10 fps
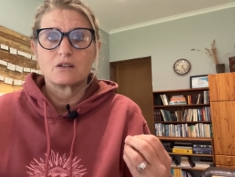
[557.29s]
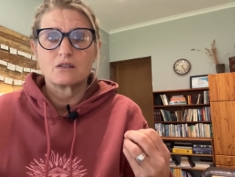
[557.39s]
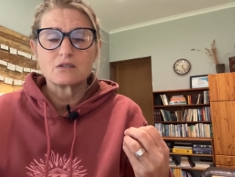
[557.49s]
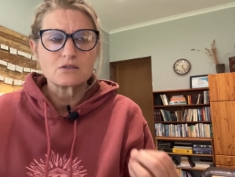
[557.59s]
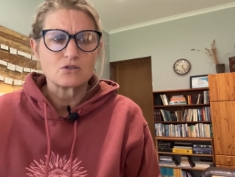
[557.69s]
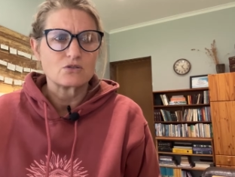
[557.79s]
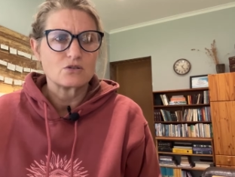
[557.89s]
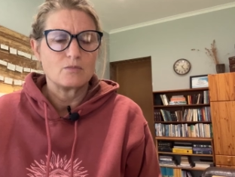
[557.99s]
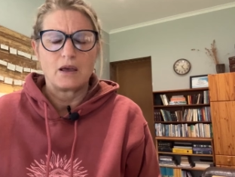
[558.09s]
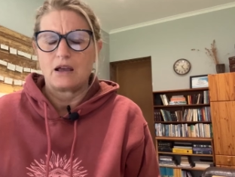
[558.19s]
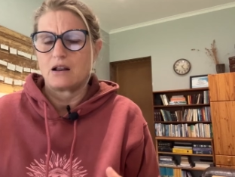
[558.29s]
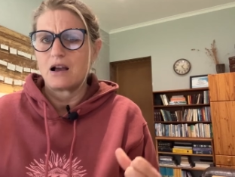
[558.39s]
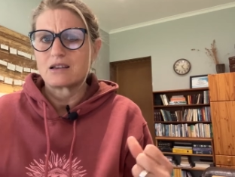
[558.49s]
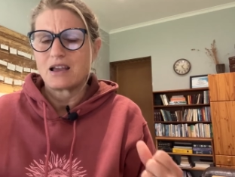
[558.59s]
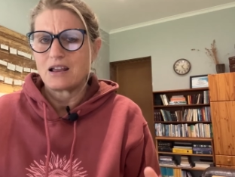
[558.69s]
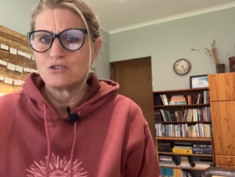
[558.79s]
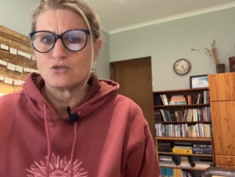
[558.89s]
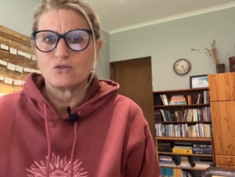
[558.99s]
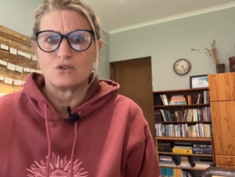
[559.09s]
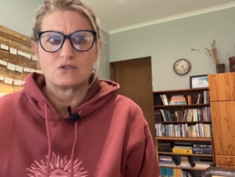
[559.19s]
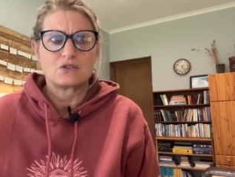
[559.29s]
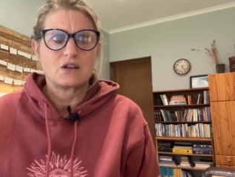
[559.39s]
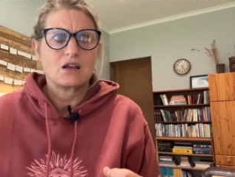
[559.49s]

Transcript: This is not so bad. I can do this.